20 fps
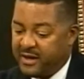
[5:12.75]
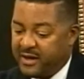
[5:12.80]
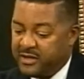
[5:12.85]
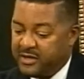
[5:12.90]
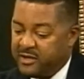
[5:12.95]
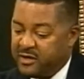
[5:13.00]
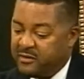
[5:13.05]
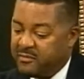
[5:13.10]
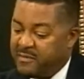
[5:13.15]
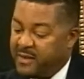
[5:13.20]

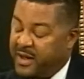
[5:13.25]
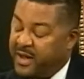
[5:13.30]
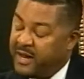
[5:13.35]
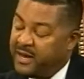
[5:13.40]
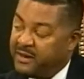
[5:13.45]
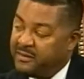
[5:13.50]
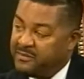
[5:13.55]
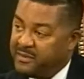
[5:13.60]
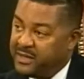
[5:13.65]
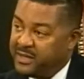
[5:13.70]
A
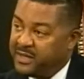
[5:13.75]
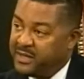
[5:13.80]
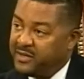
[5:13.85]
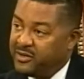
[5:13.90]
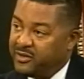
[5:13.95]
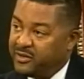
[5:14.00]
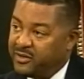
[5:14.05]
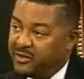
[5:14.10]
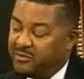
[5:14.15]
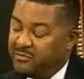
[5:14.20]
young man had
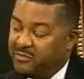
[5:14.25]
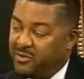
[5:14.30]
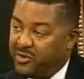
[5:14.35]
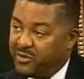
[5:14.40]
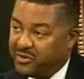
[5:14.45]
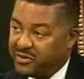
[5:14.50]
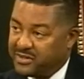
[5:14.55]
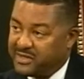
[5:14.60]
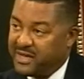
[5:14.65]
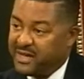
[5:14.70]
been killed in
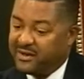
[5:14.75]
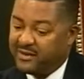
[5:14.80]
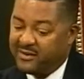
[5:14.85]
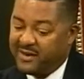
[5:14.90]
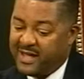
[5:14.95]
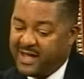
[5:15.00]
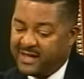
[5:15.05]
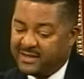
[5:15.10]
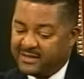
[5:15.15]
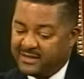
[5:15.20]
a
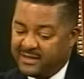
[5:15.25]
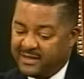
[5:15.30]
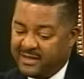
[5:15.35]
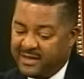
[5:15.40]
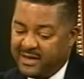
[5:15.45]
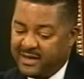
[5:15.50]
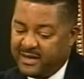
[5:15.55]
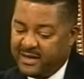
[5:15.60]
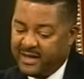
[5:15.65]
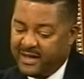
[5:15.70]
motorcycle
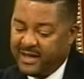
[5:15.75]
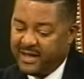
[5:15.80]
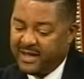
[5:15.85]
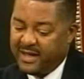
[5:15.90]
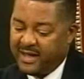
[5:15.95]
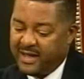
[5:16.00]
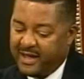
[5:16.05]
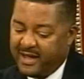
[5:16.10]
accident.